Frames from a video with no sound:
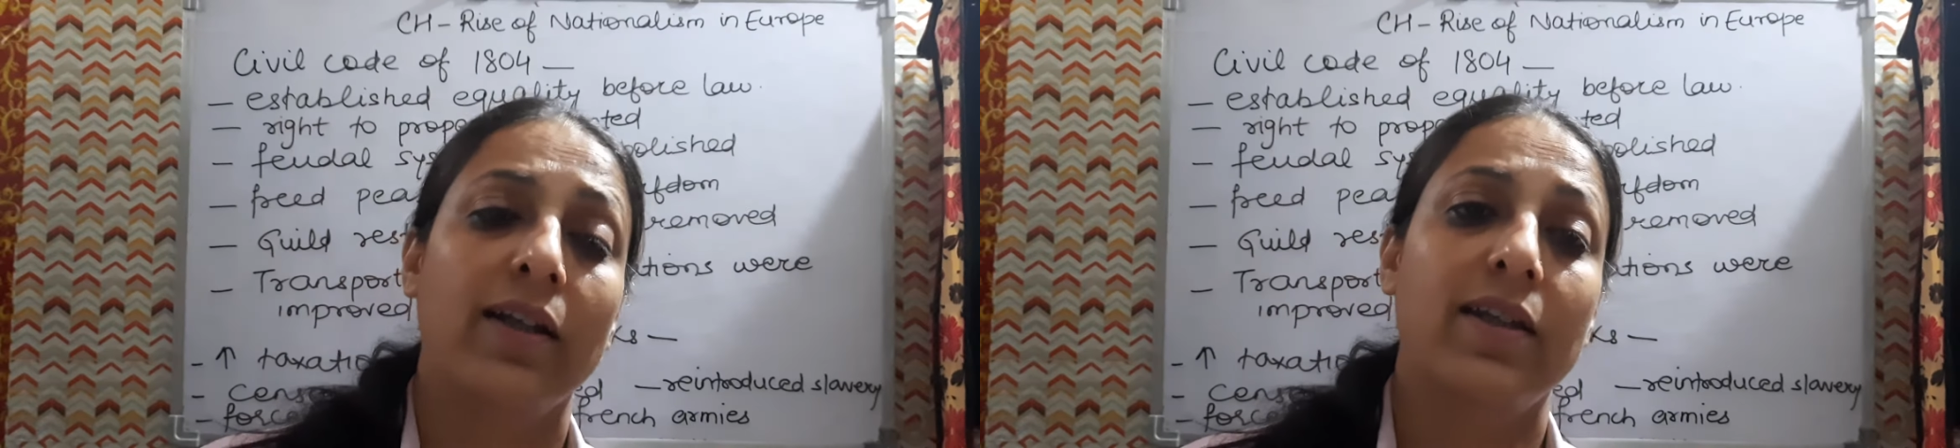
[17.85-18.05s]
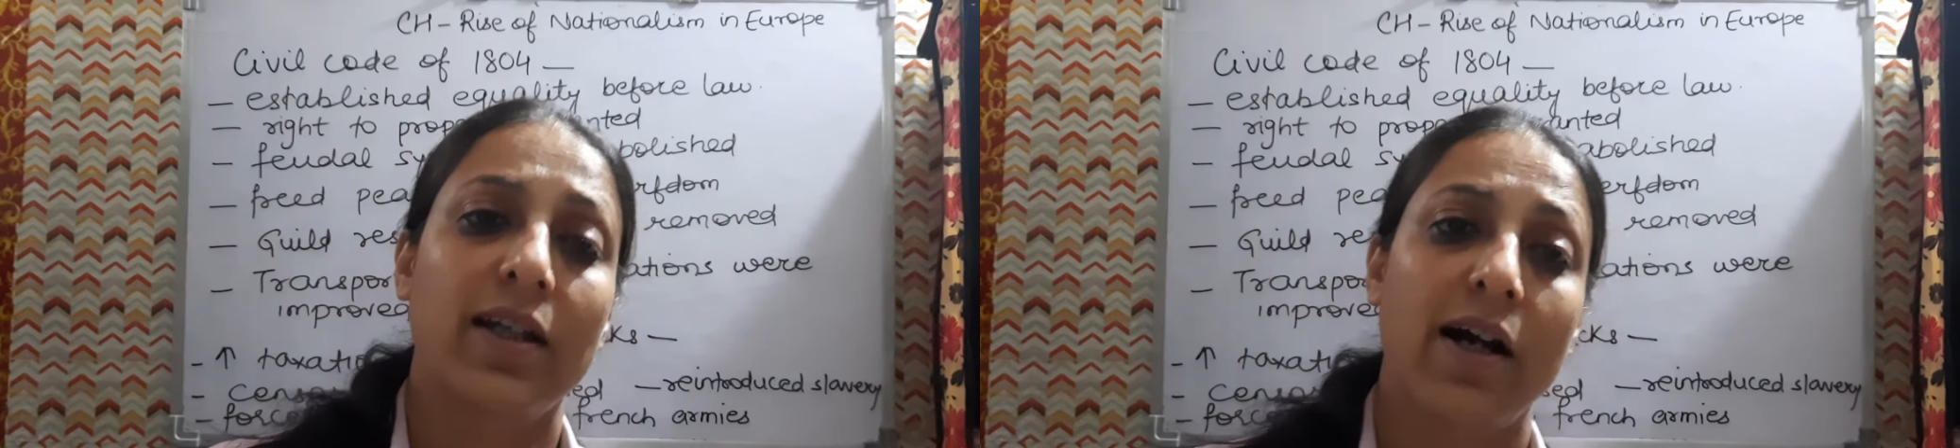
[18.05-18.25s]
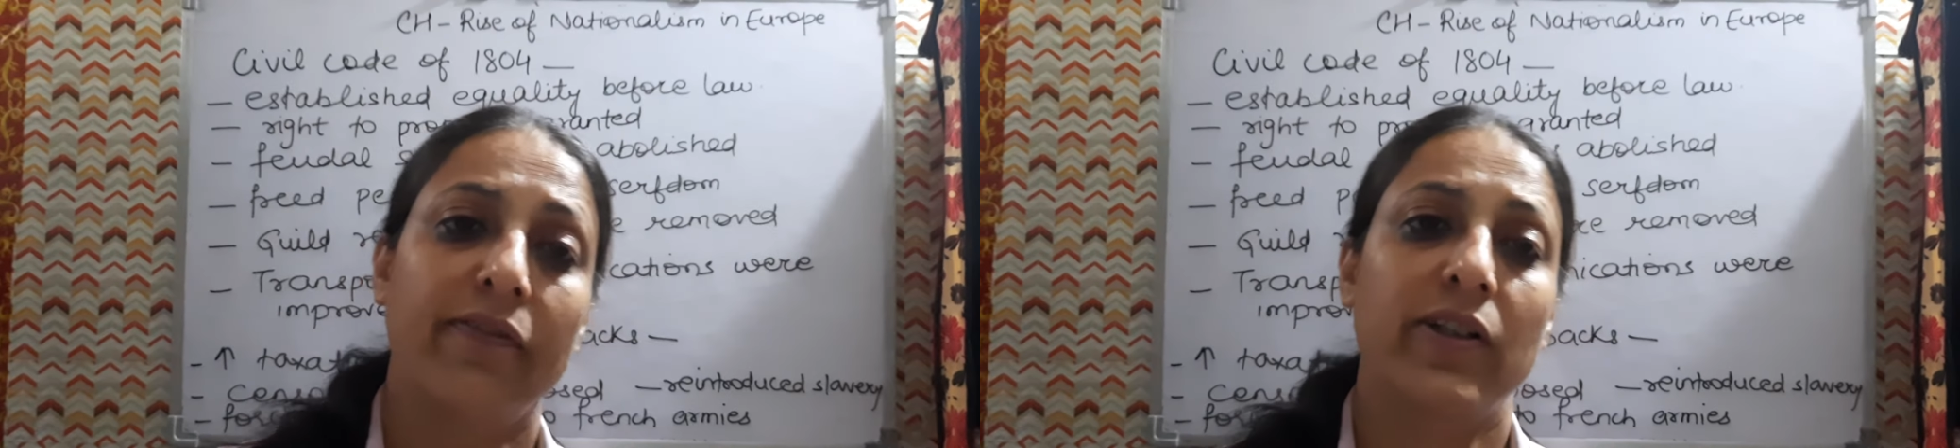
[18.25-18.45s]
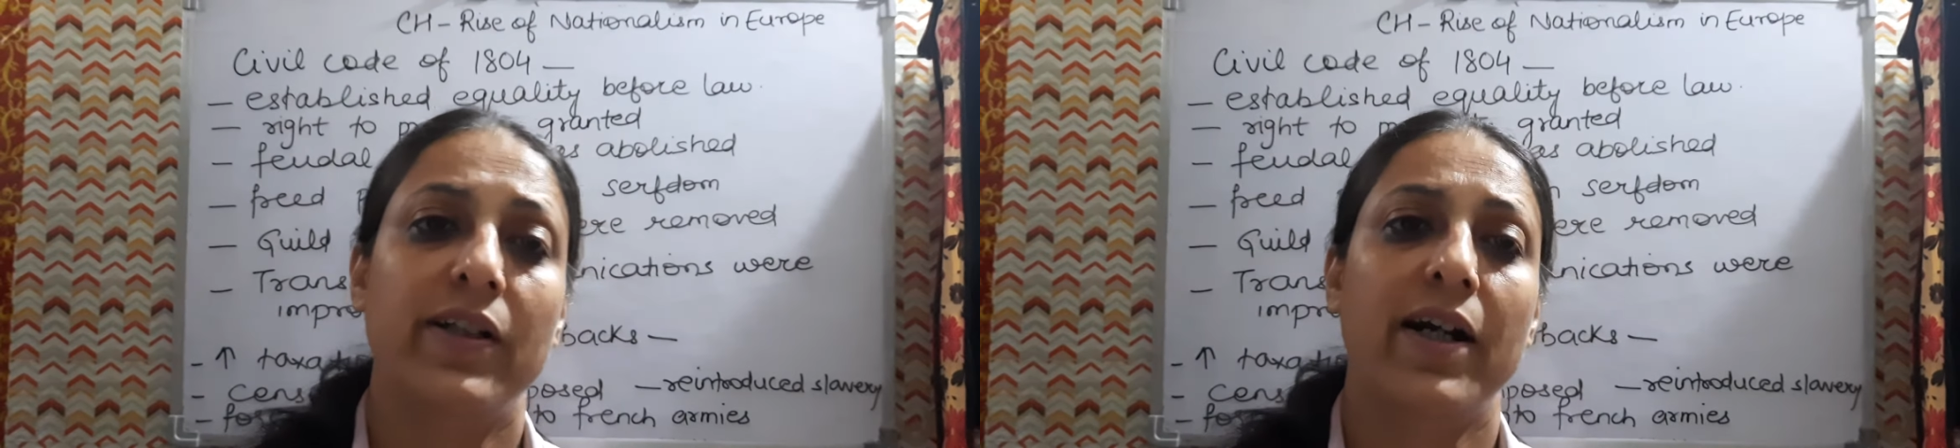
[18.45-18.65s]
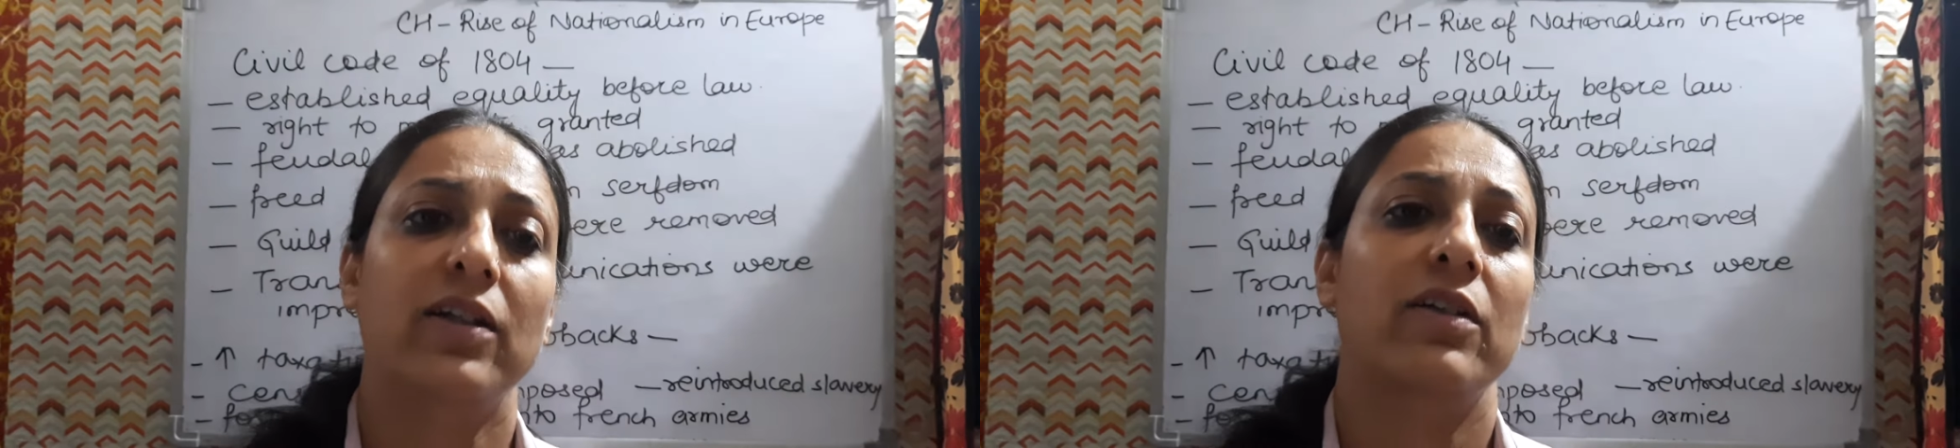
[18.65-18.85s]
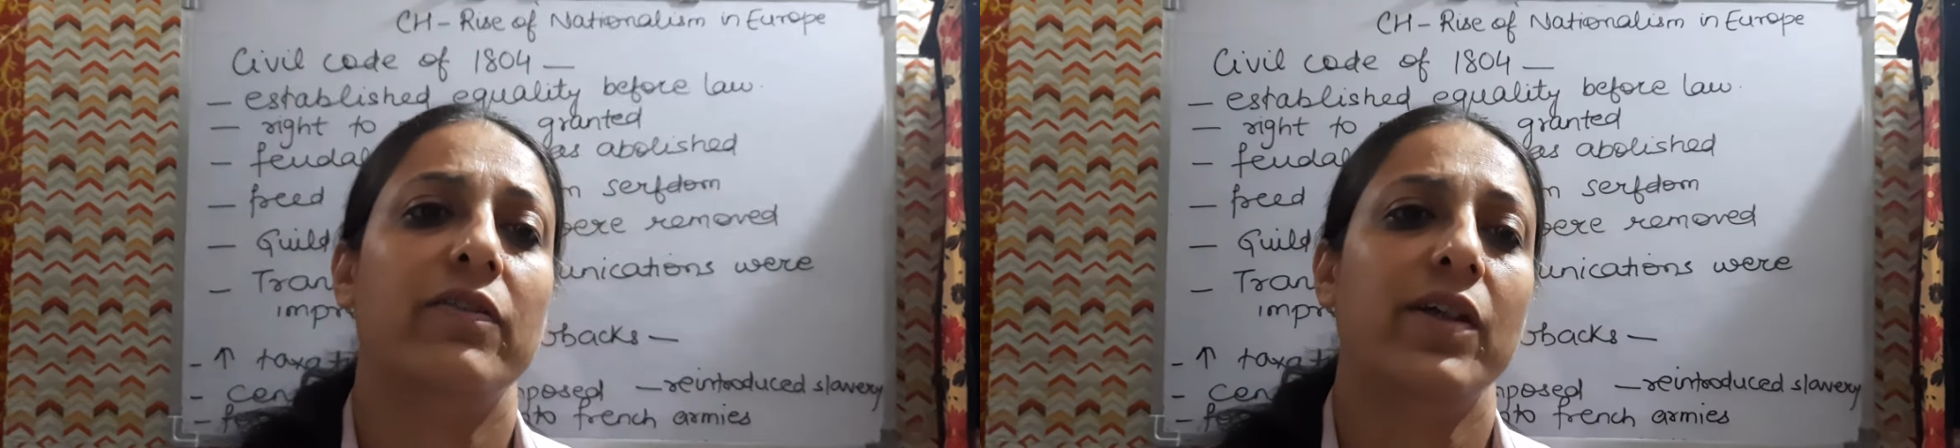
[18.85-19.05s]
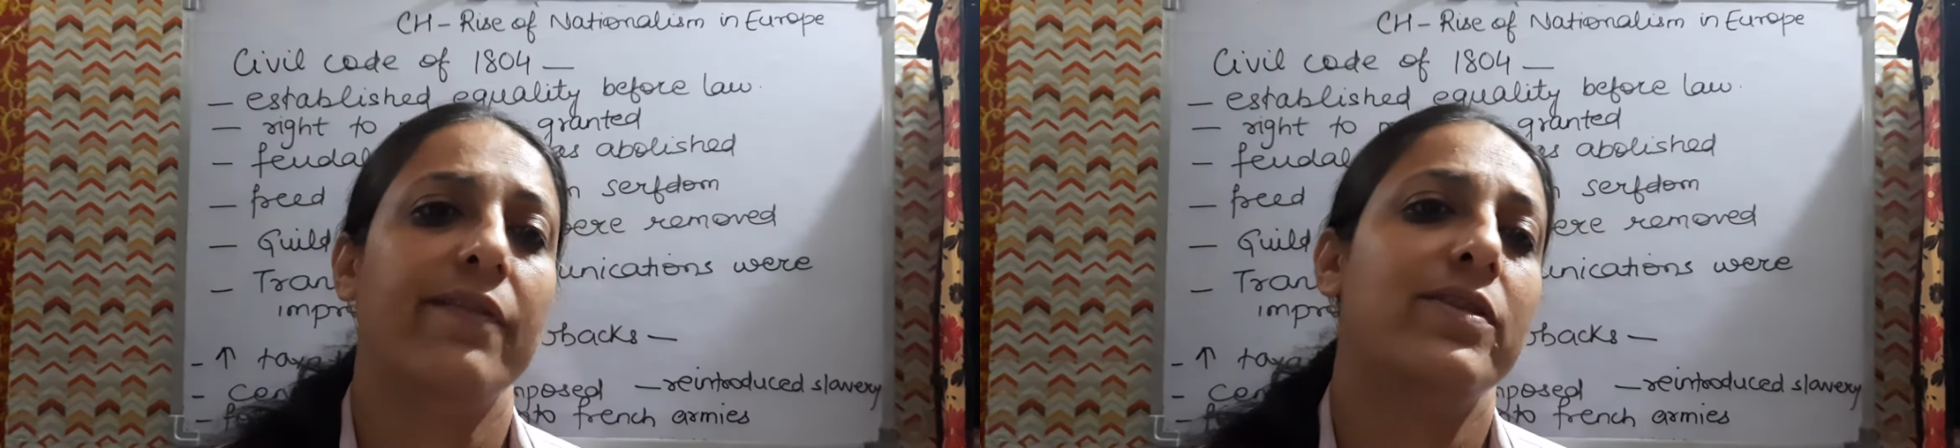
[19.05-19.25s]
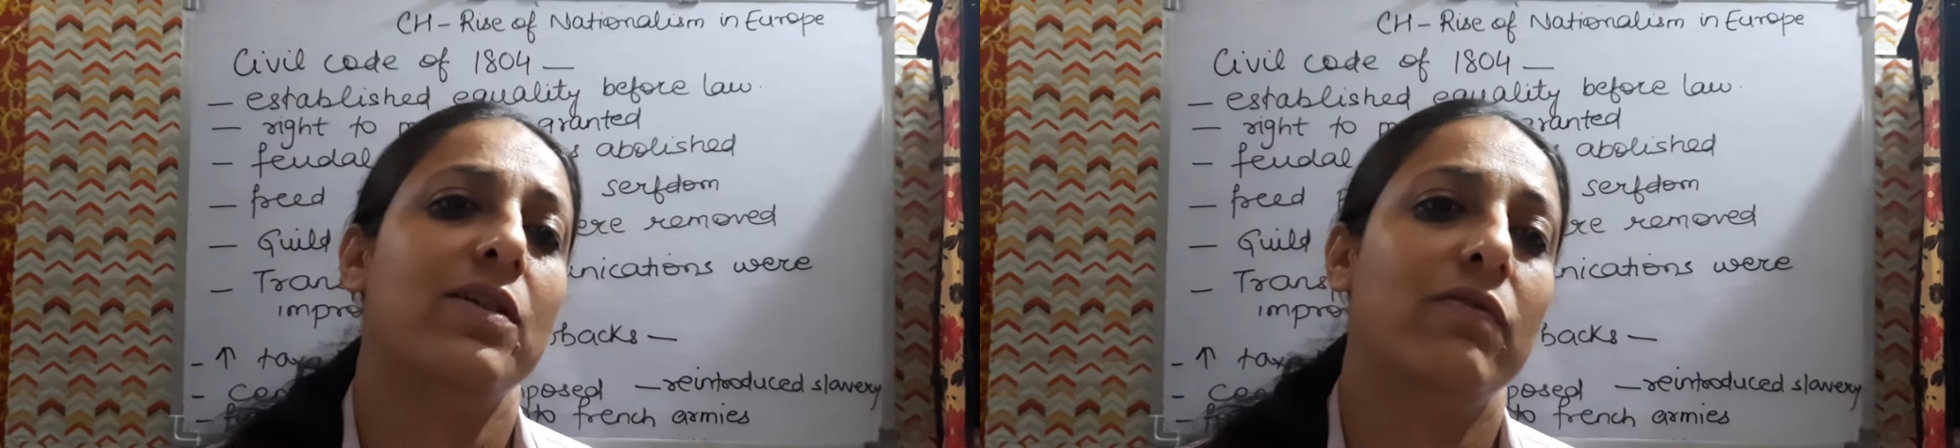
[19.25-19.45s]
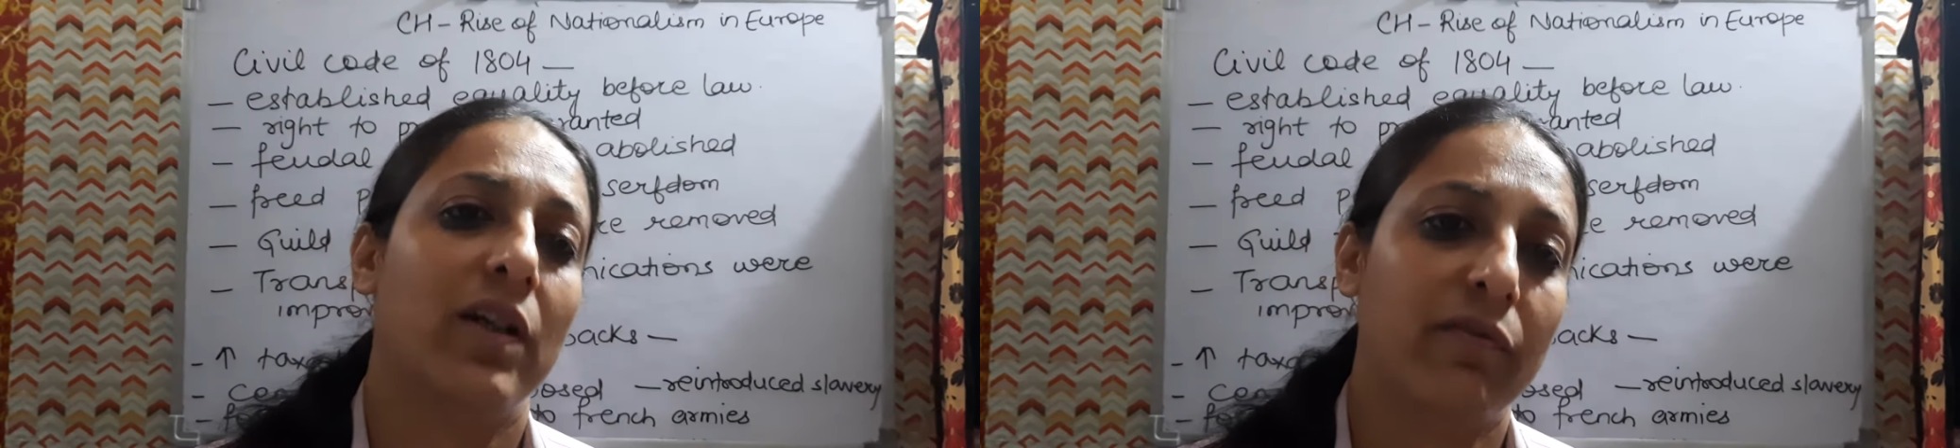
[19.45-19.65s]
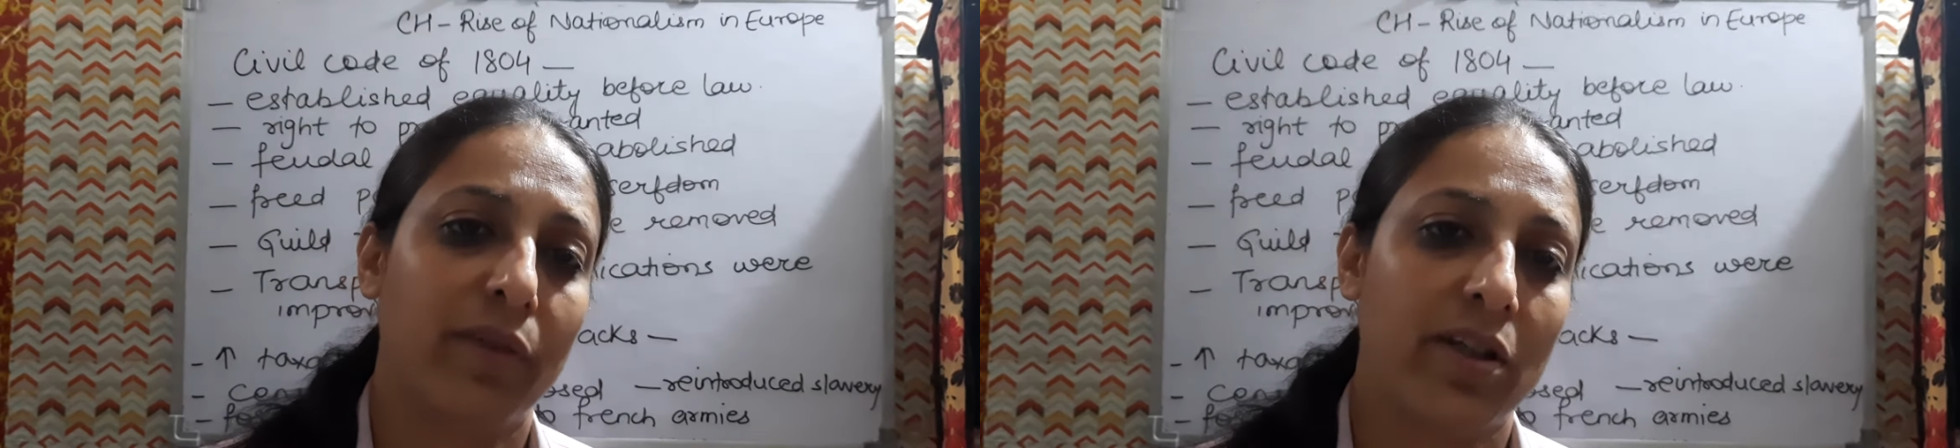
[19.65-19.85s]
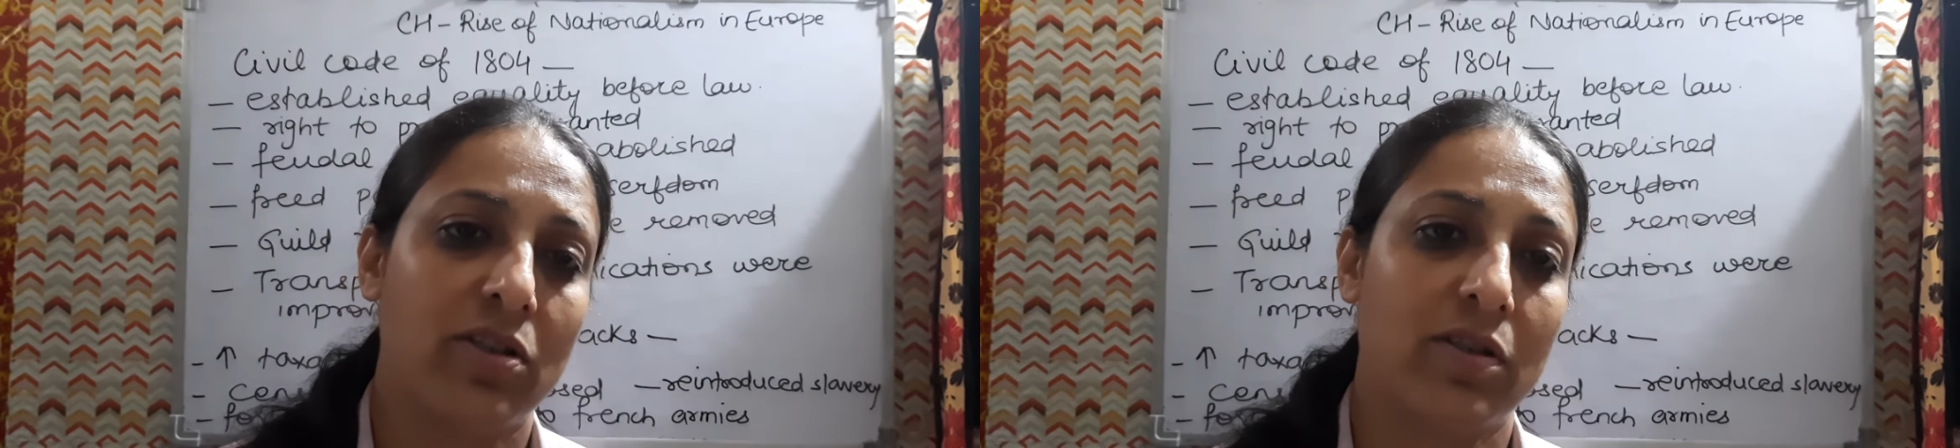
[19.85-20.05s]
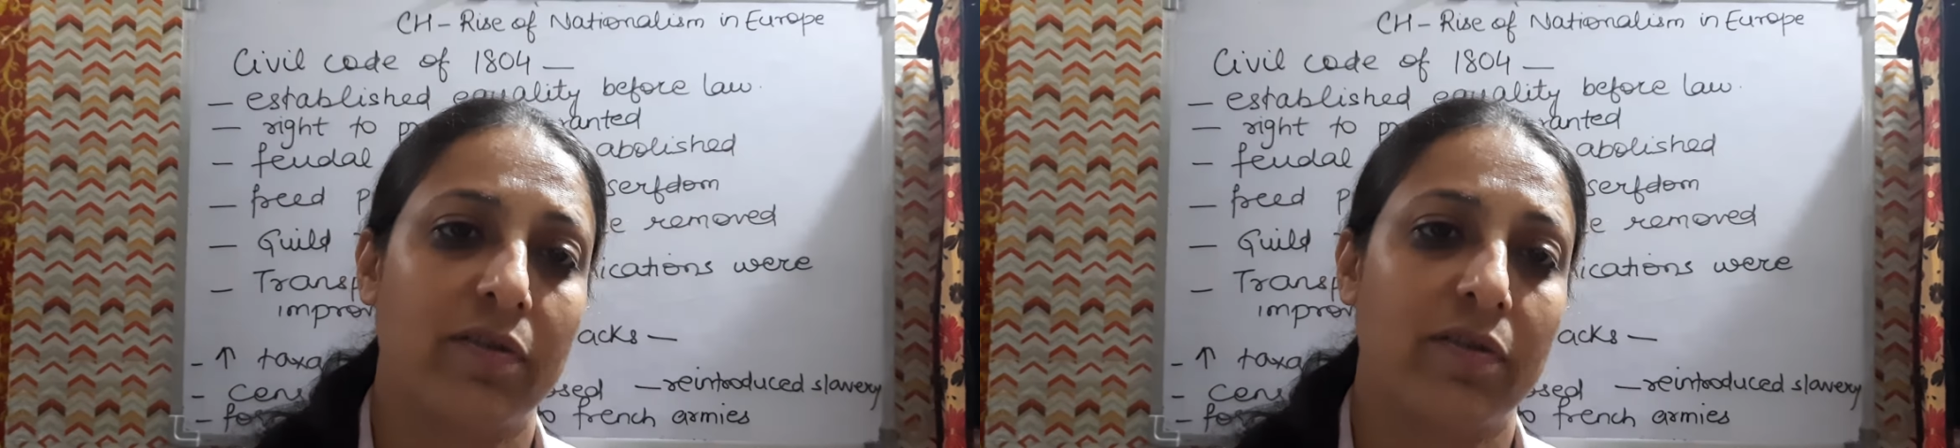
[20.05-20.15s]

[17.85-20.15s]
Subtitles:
Then after that we have seen what measures